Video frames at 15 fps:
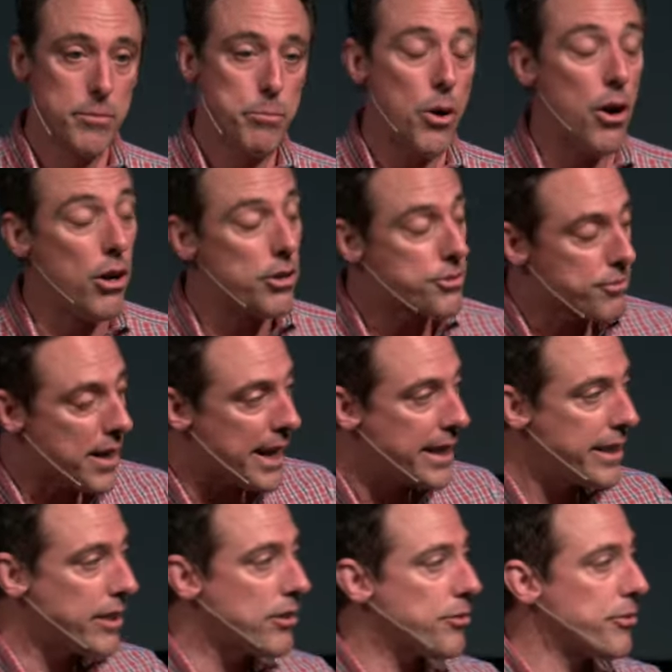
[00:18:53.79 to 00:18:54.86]
Paul's
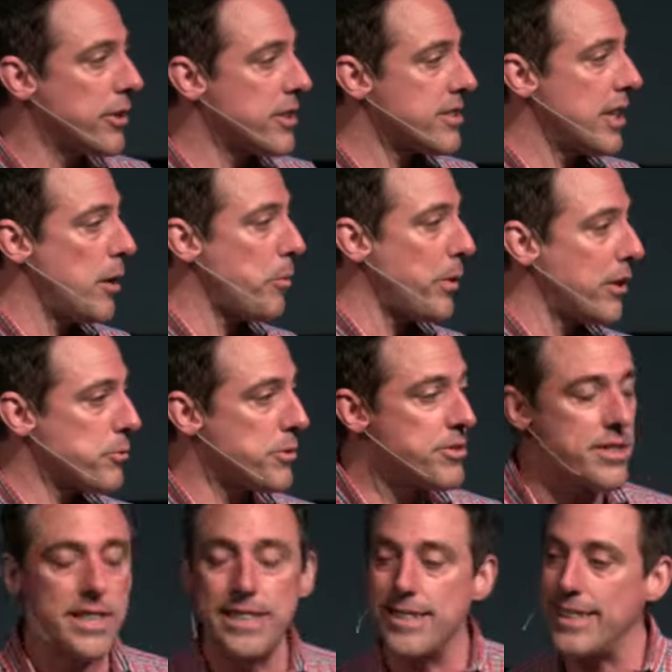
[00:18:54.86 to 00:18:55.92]
writings, for example, as we'll
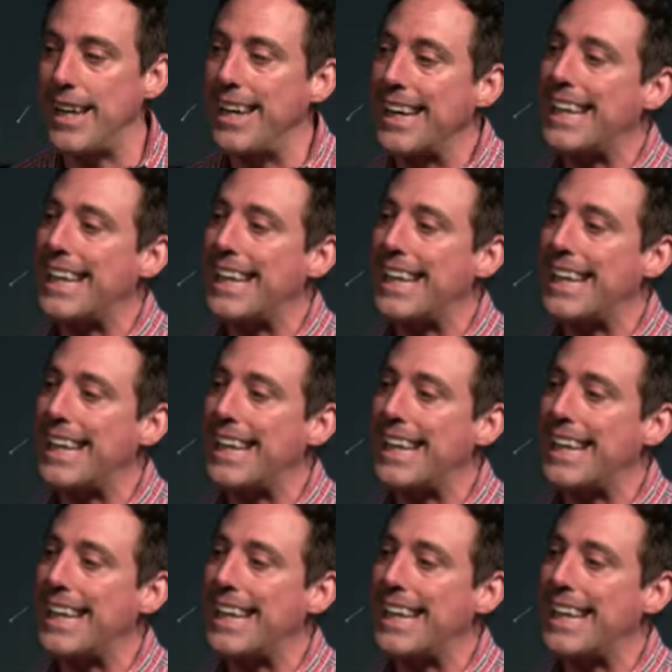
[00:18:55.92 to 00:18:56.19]
see today,